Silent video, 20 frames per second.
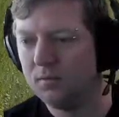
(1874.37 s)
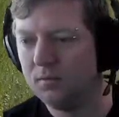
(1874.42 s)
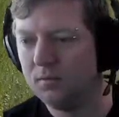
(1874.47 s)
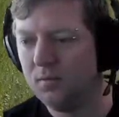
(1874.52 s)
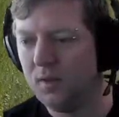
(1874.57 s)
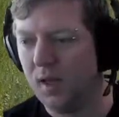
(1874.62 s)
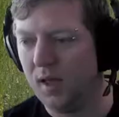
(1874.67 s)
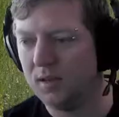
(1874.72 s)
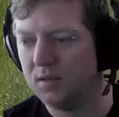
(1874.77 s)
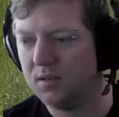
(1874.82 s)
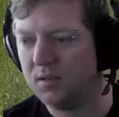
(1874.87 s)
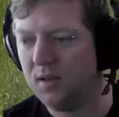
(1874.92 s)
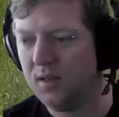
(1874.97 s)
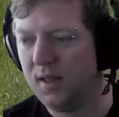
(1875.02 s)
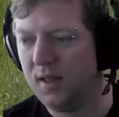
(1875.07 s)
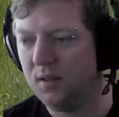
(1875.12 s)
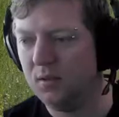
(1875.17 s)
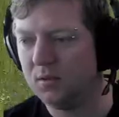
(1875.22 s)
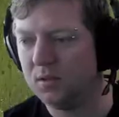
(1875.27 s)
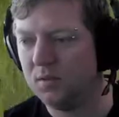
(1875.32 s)
Yeah, see,
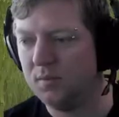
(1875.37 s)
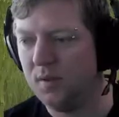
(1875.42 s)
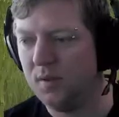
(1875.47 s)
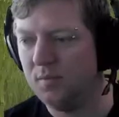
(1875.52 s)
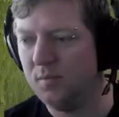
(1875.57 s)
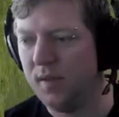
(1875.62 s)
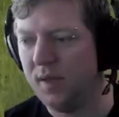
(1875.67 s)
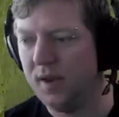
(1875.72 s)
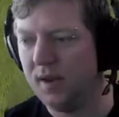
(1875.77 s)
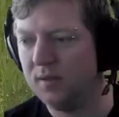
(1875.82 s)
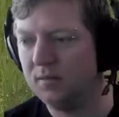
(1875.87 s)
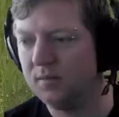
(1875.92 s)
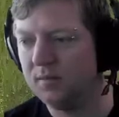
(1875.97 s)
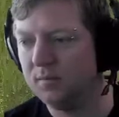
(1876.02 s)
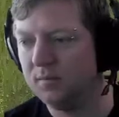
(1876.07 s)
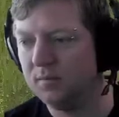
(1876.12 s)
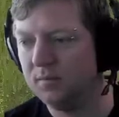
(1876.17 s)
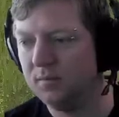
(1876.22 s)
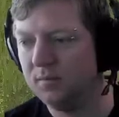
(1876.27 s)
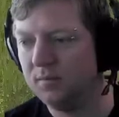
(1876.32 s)
that looks a bit better.
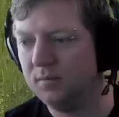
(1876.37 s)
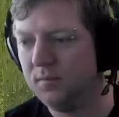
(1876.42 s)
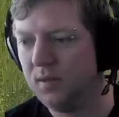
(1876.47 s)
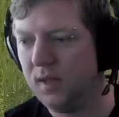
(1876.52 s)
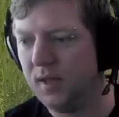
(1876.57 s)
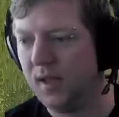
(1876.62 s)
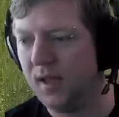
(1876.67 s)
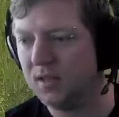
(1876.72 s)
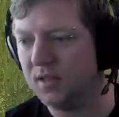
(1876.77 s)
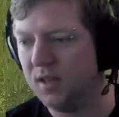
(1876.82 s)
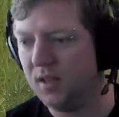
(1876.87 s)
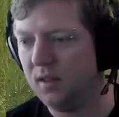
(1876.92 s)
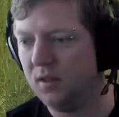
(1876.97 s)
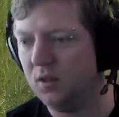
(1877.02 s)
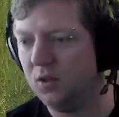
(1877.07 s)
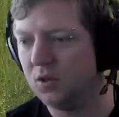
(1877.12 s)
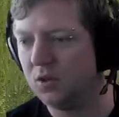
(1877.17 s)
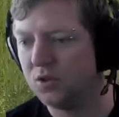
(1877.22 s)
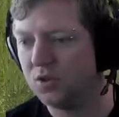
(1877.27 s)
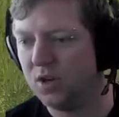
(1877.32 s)
There goes another
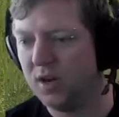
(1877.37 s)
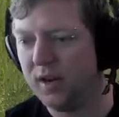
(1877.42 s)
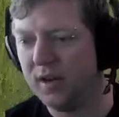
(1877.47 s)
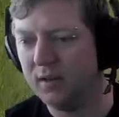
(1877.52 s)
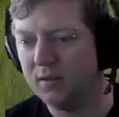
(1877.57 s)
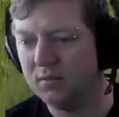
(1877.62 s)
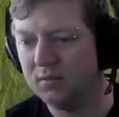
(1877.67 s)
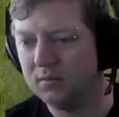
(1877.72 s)
log train.